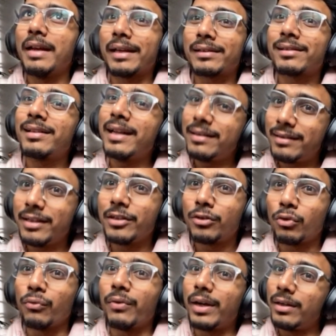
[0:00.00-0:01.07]
excited
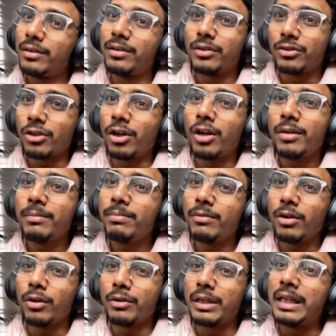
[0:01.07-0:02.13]
to find the job
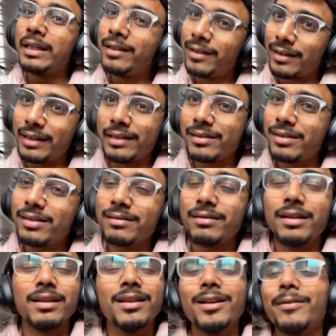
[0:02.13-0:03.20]
or eagerness,
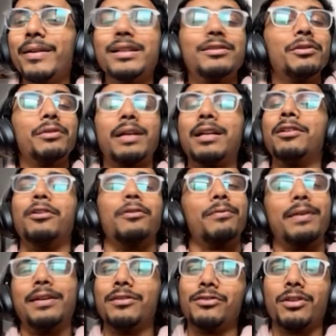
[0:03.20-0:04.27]
otherwise you cannot
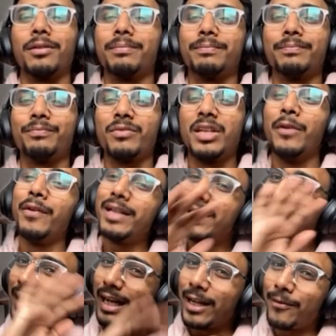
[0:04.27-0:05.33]
find job. Even
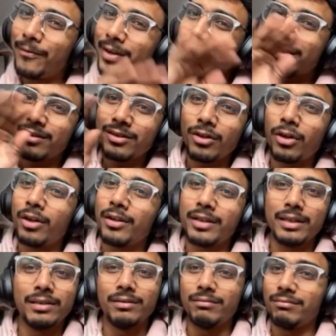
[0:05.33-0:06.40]
in Halifax or
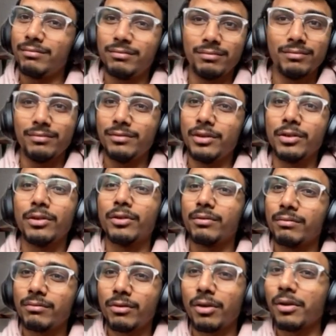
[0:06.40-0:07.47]
in,
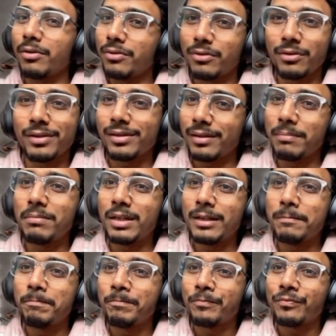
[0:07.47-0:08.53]
Toronto or
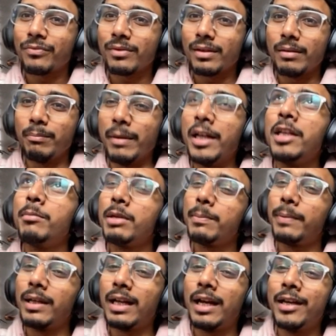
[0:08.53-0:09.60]
something. Many
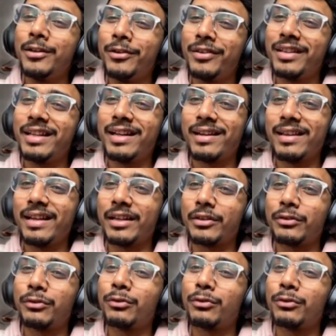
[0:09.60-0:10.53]
people I know, they are like